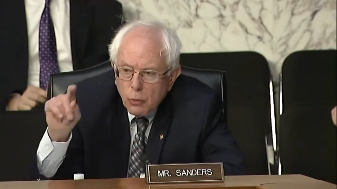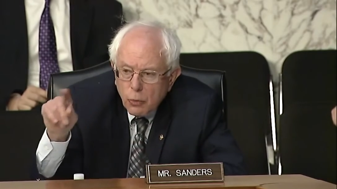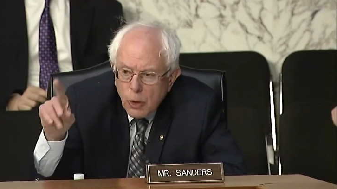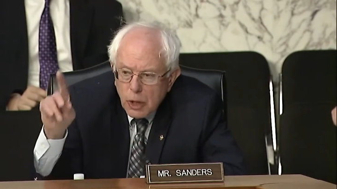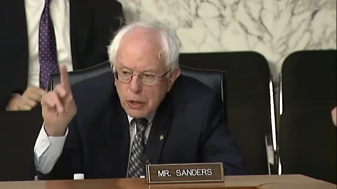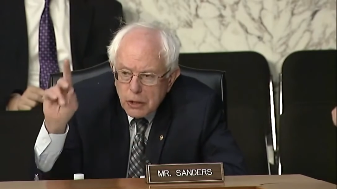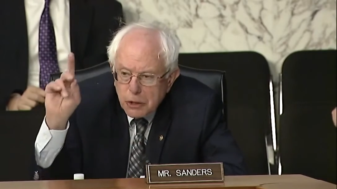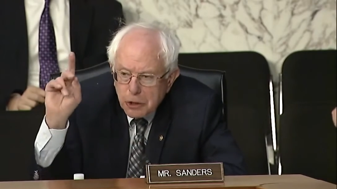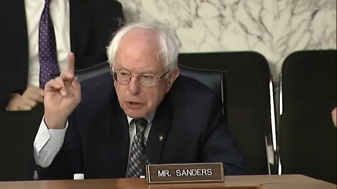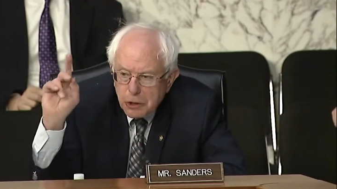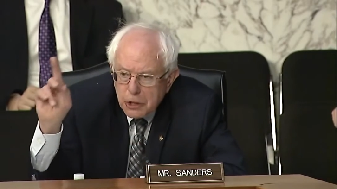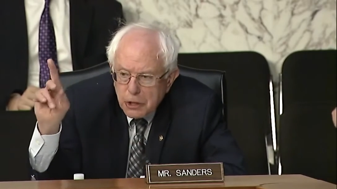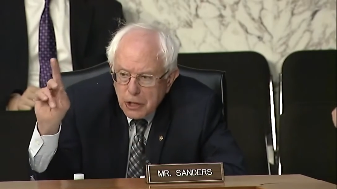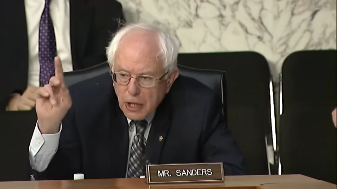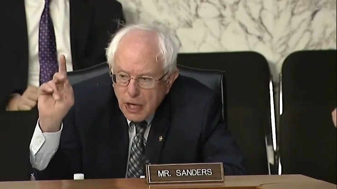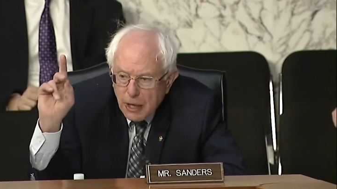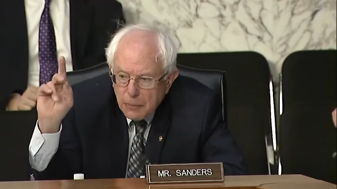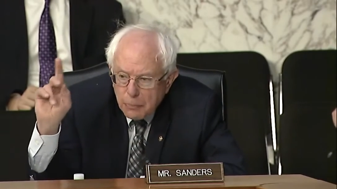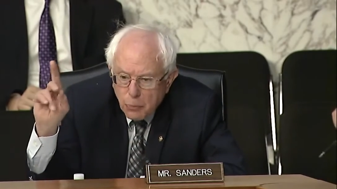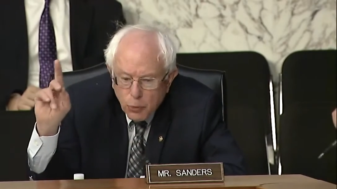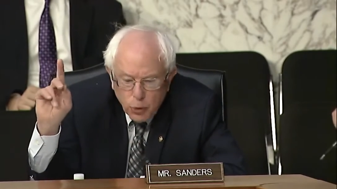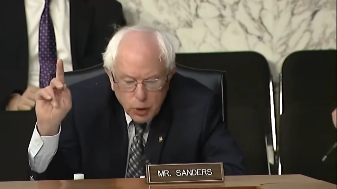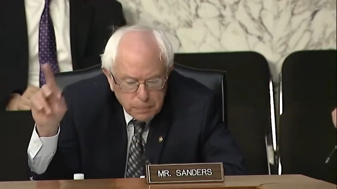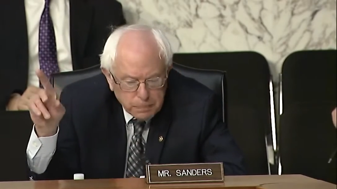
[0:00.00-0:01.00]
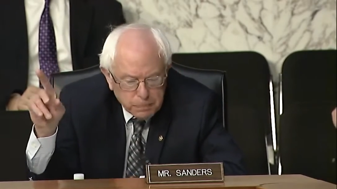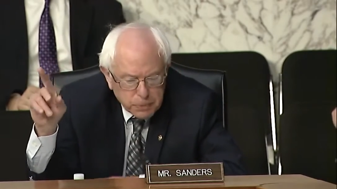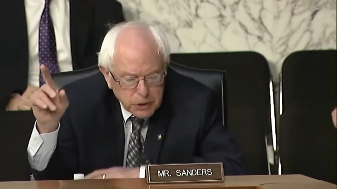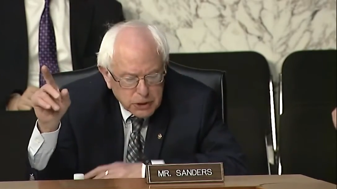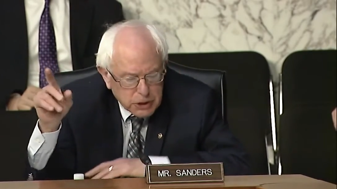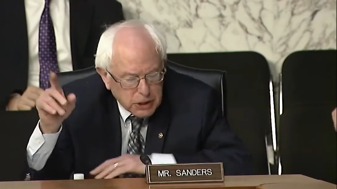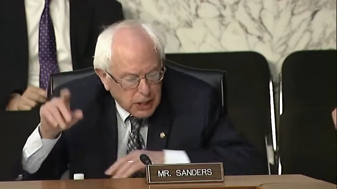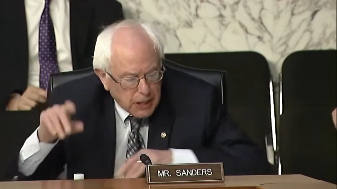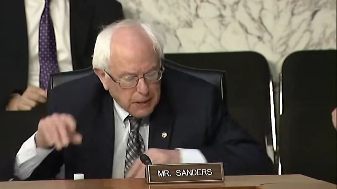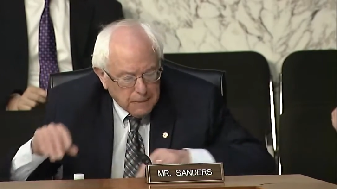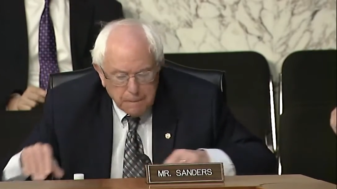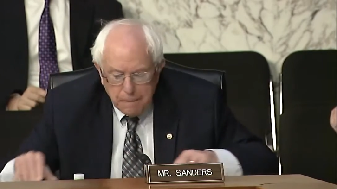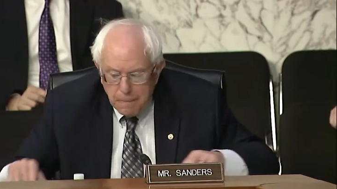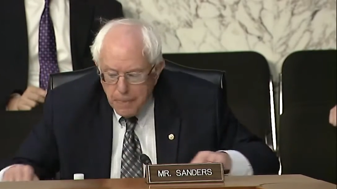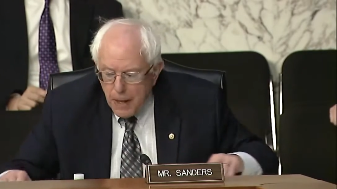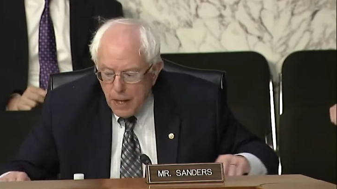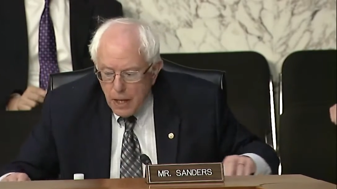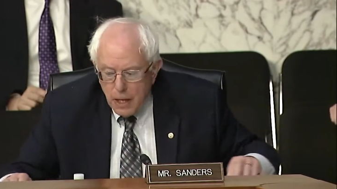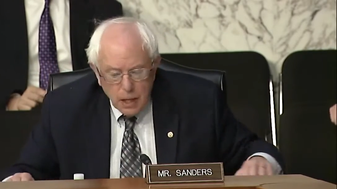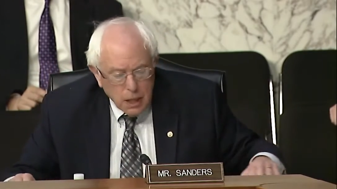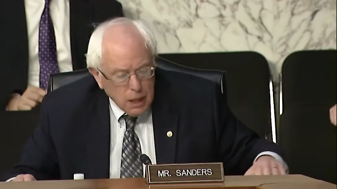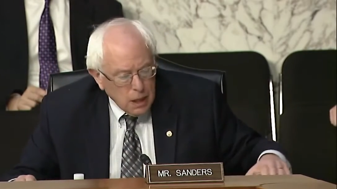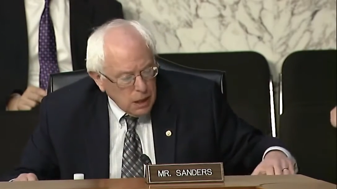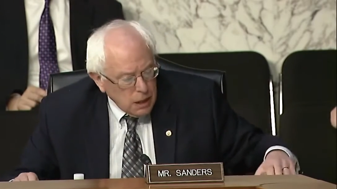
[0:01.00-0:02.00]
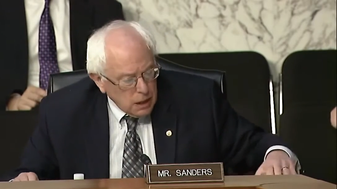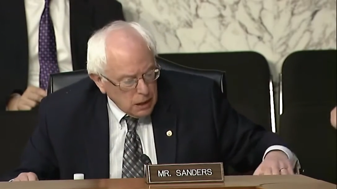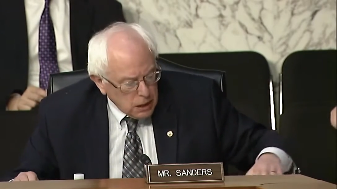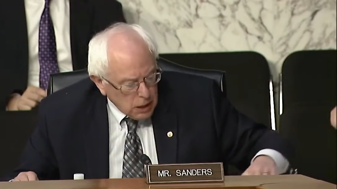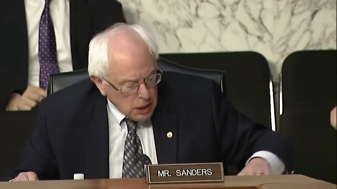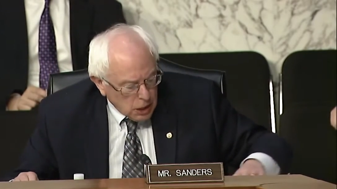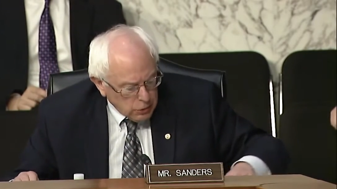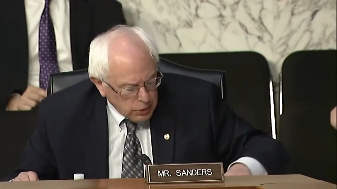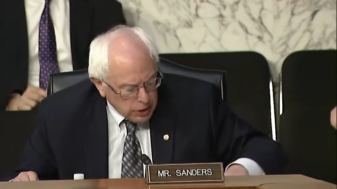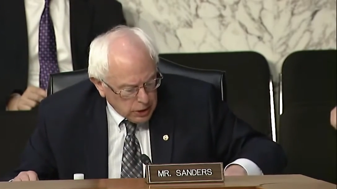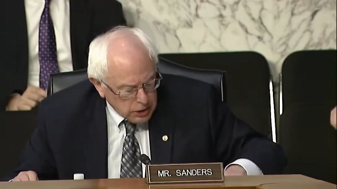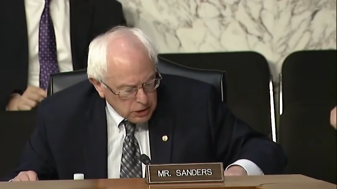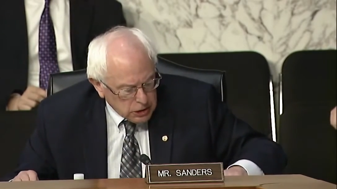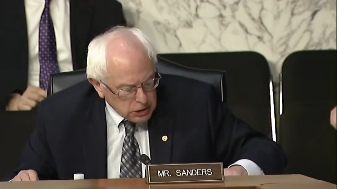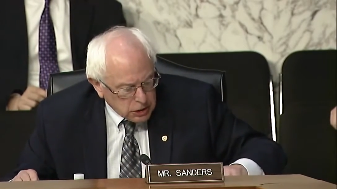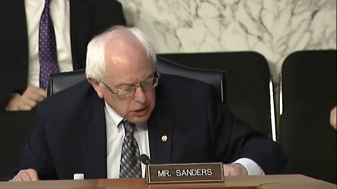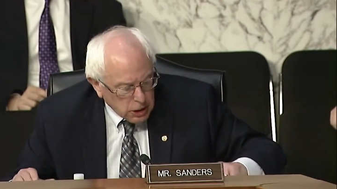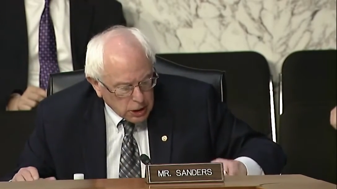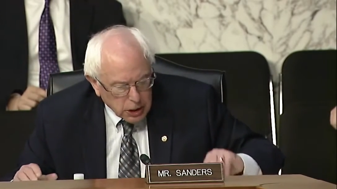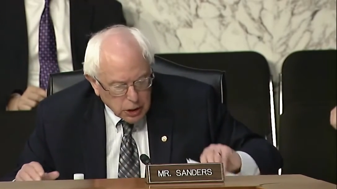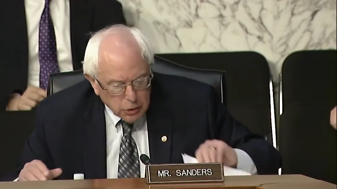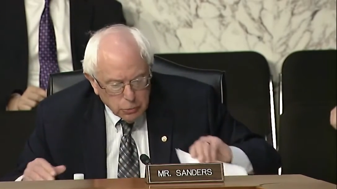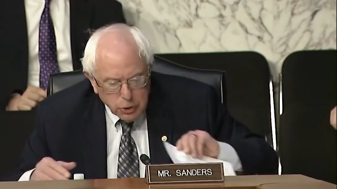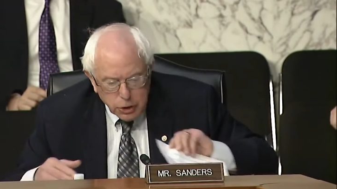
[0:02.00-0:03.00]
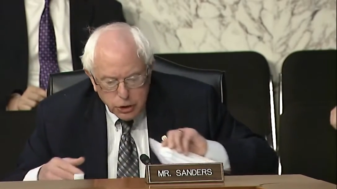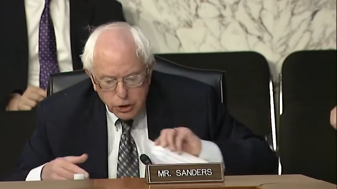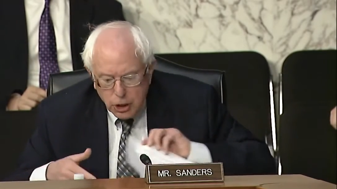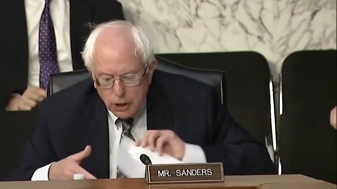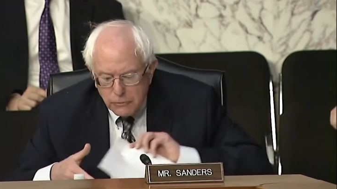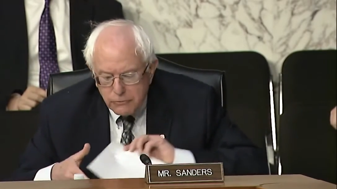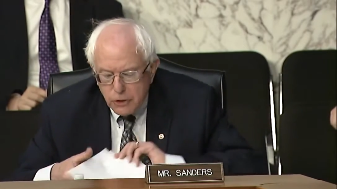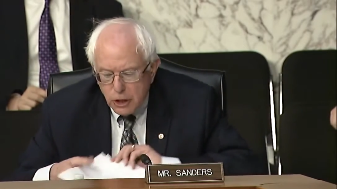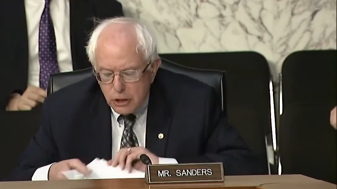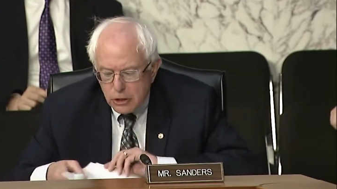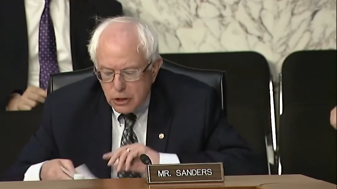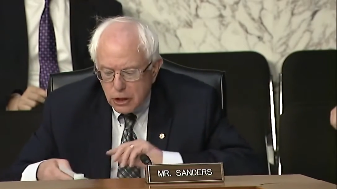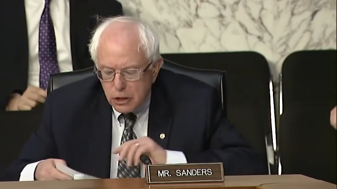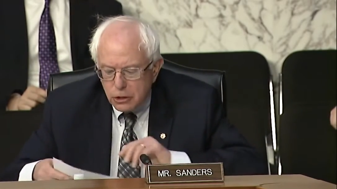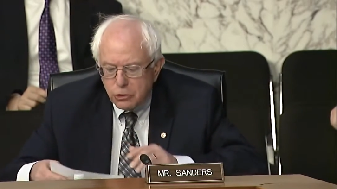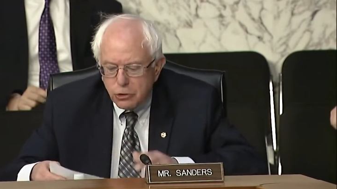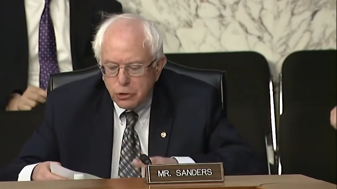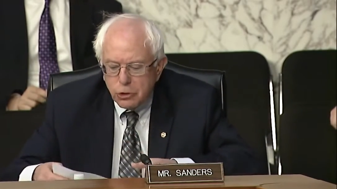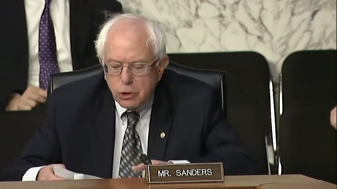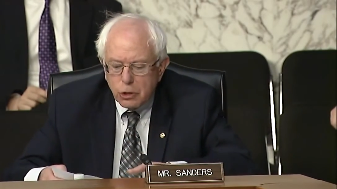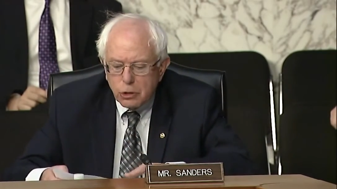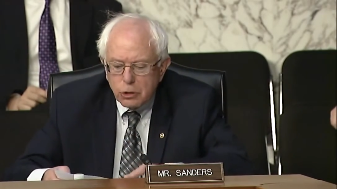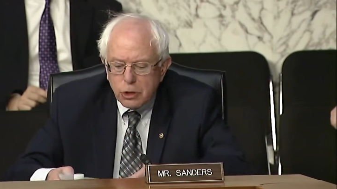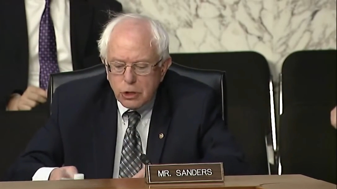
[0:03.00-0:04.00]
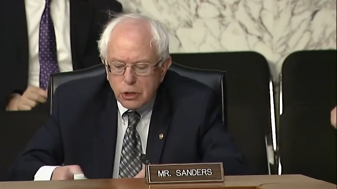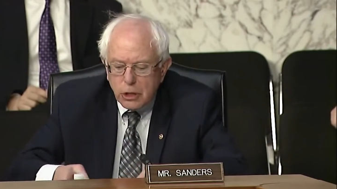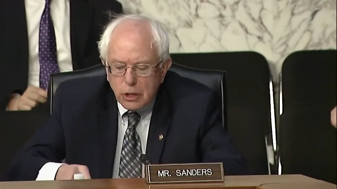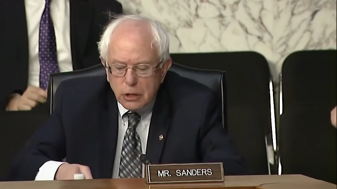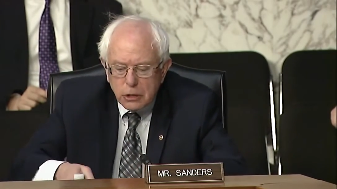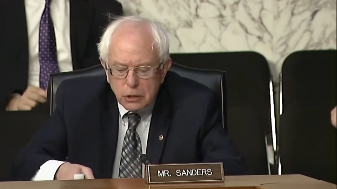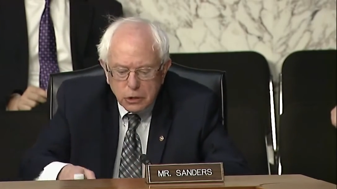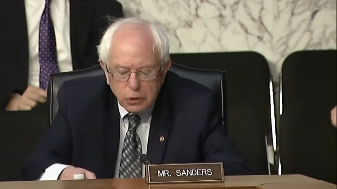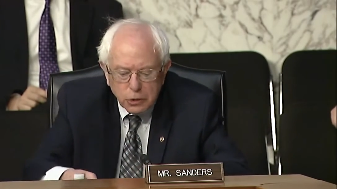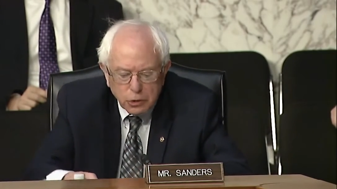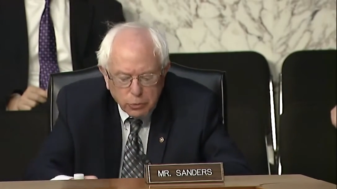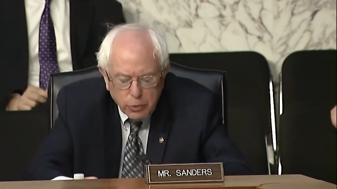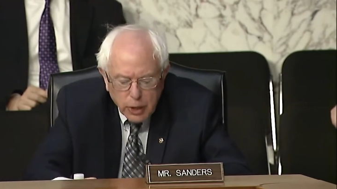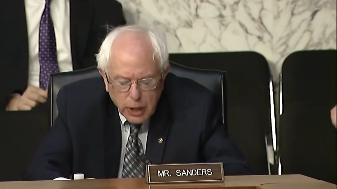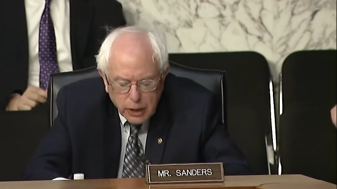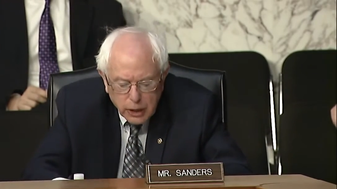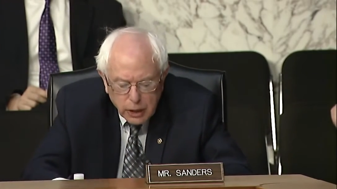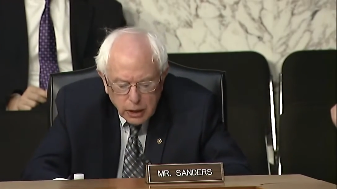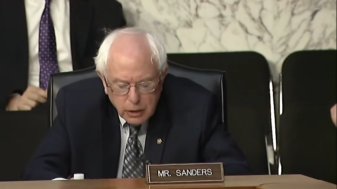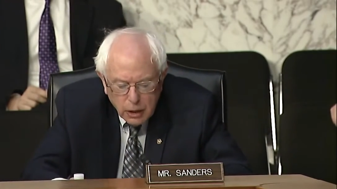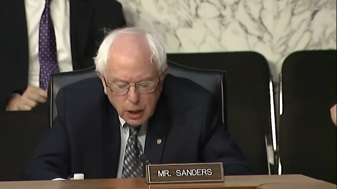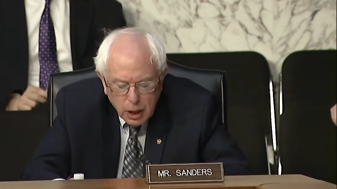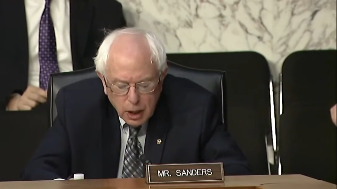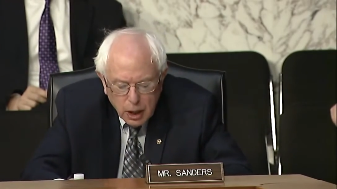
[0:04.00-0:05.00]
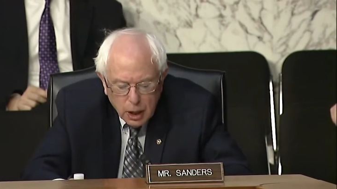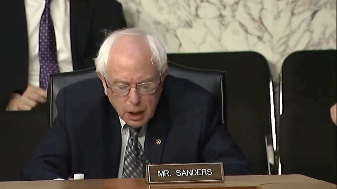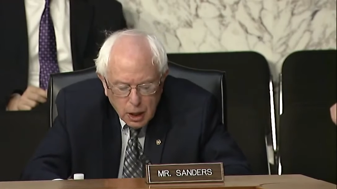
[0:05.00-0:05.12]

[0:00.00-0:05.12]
went to the top 1%. Now, a study which I've just introduced into the record